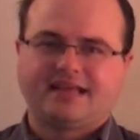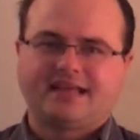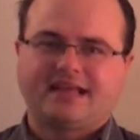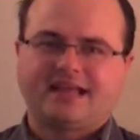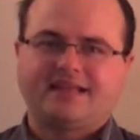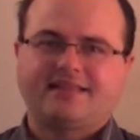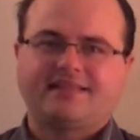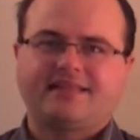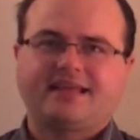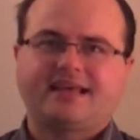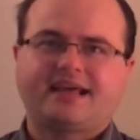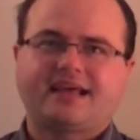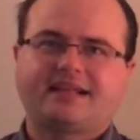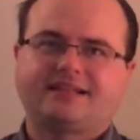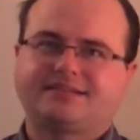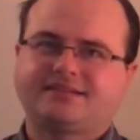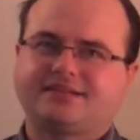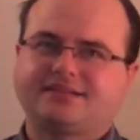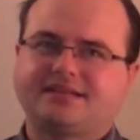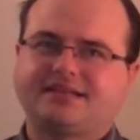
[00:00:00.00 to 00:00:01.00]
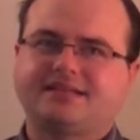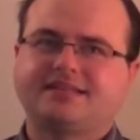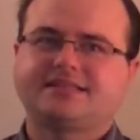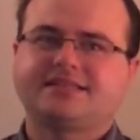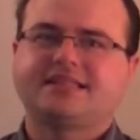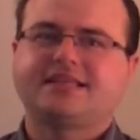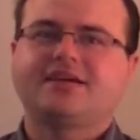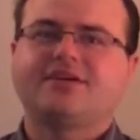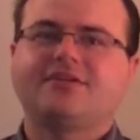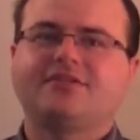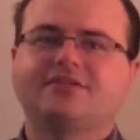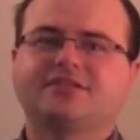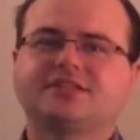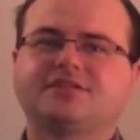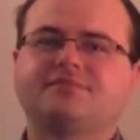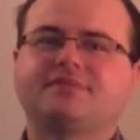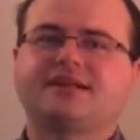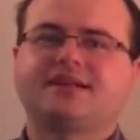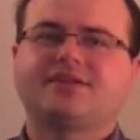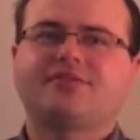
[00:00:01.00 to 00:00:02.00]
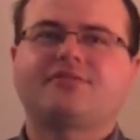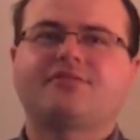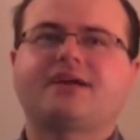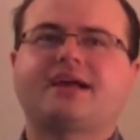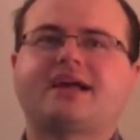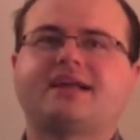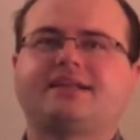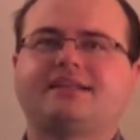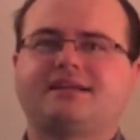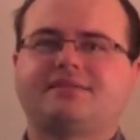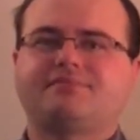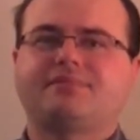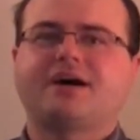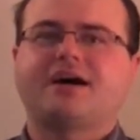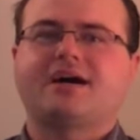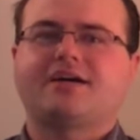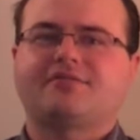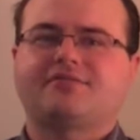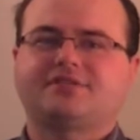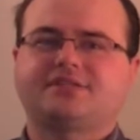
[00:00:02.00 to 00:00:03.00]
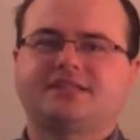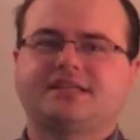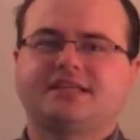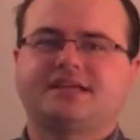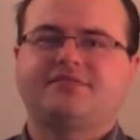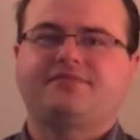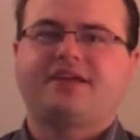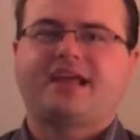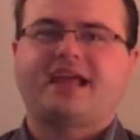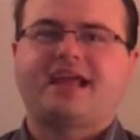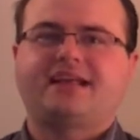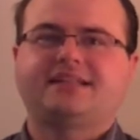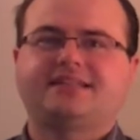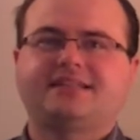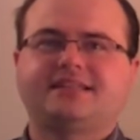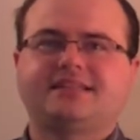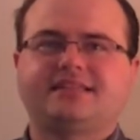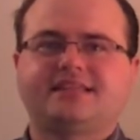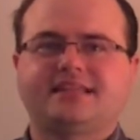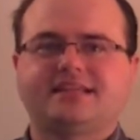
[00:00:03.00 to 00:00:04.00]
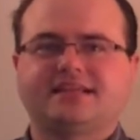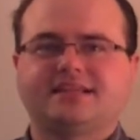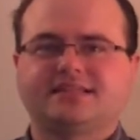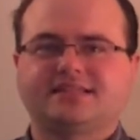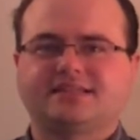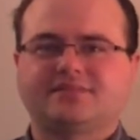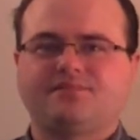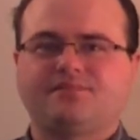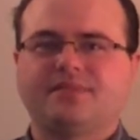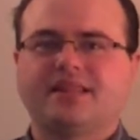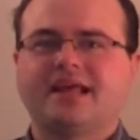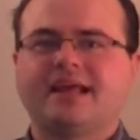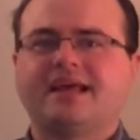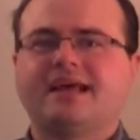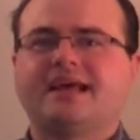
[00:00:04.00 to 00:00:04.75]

And that is the ultimate grand hypocrisy of anti theism.